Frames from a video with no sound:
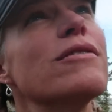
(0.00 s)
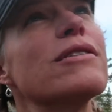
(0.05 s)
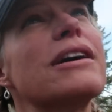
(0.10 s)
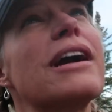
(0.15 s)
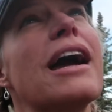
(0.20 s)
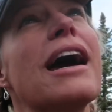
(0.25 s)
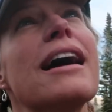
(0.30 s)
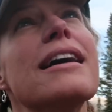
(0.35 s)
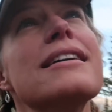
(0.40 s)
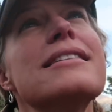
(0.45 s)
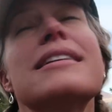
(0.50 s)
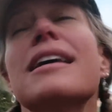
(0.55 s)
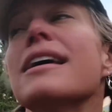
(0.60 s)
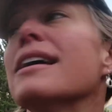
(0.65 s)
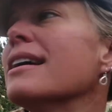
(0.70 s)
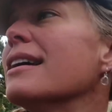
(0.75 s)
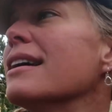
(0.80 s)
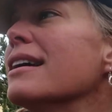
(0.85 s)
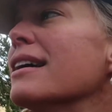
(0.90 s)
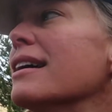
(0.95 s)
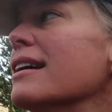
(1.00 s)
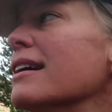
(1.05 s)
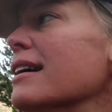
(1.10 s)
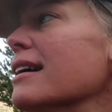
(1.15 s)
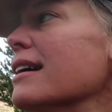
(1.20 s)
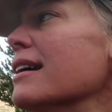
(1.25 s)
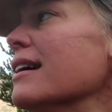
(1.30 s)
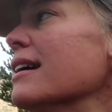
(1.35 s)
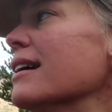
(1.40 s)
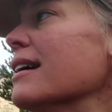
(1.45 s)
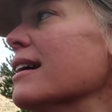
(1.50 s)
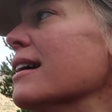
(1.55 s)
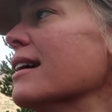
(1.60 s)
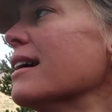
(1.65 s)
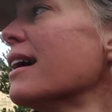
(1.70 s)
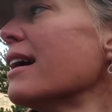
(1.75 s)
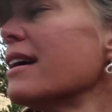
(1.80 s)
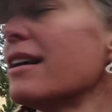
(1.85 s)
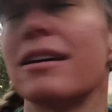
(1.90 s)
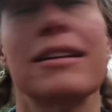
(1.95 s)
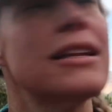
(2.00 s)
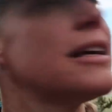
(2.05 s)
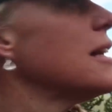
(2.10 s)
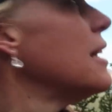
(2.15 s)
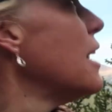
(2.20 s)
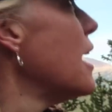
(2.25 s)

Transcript: overcast and all the